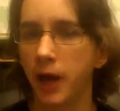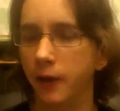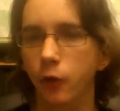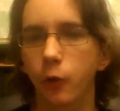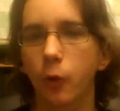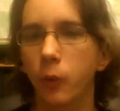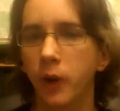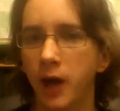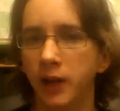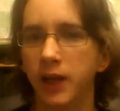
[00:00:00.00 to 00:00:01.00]
no one
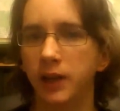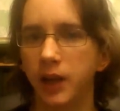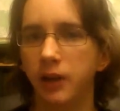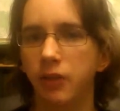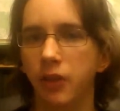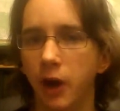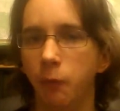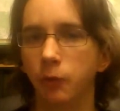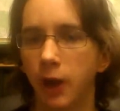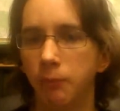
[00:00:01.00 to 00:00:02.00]
had an idea that that
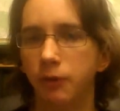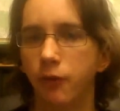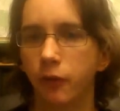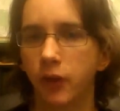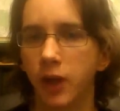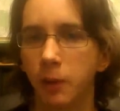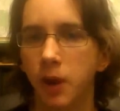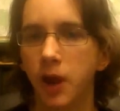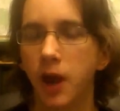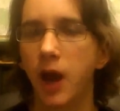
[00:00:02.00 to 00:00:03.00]
was happening for the game,
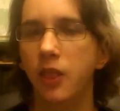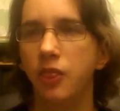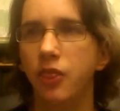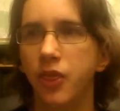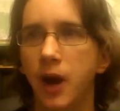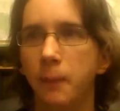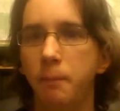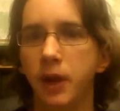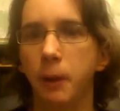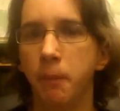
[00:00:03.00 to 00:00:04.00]
and that
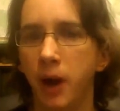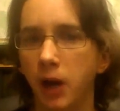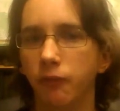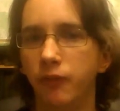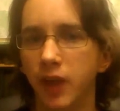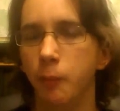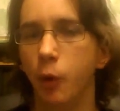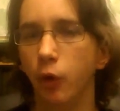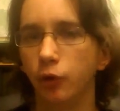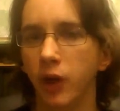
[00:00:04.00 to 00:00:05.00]
being a part of the
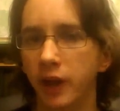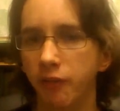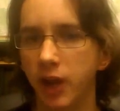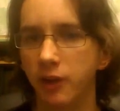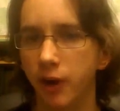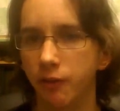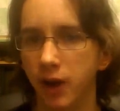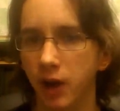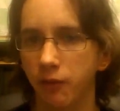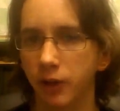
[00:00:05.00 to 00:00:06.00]
game also kind of gave it a
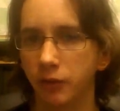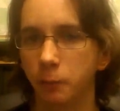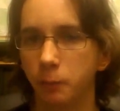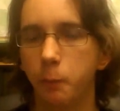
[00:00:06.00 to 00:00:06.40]
relevance